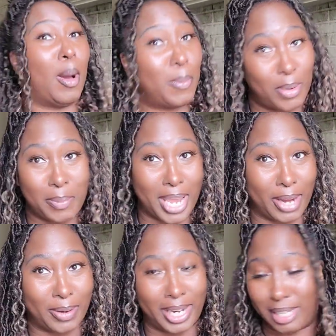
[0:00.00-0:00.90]
I'm
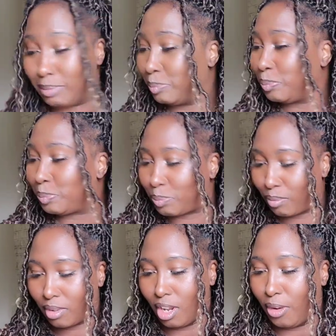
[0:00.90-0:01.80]
preparing.
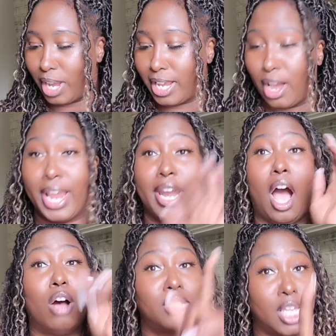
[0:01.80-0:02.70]
Okay, y'all. And
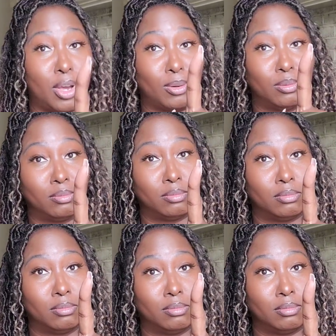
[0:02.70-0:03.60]
also,
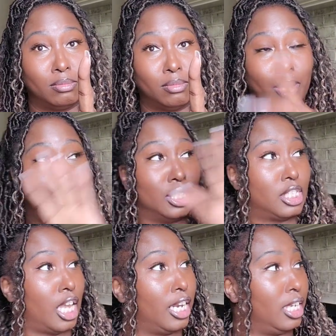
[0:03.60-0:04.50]
let me
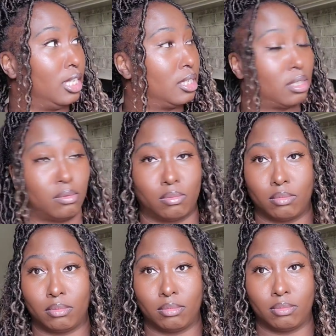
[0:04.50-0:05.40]
just say this.
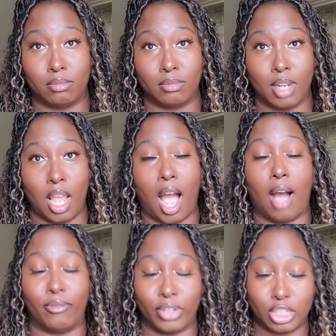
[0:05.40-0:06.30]

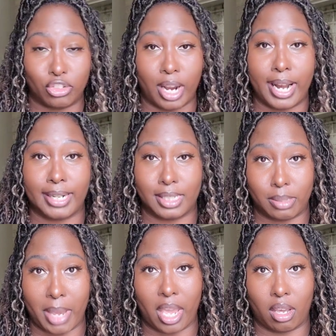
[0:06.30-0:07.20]
I'm finna try not to
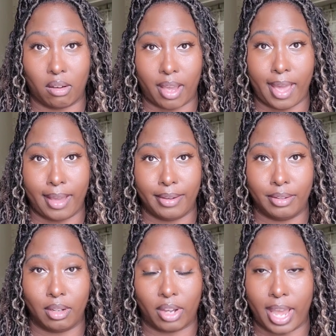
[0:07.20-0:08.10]
smack, okay?
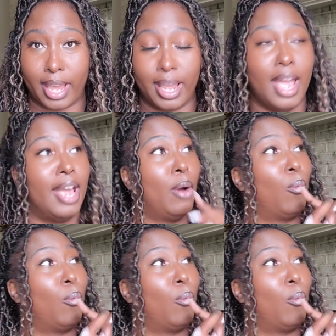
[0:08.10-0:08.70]
Okay?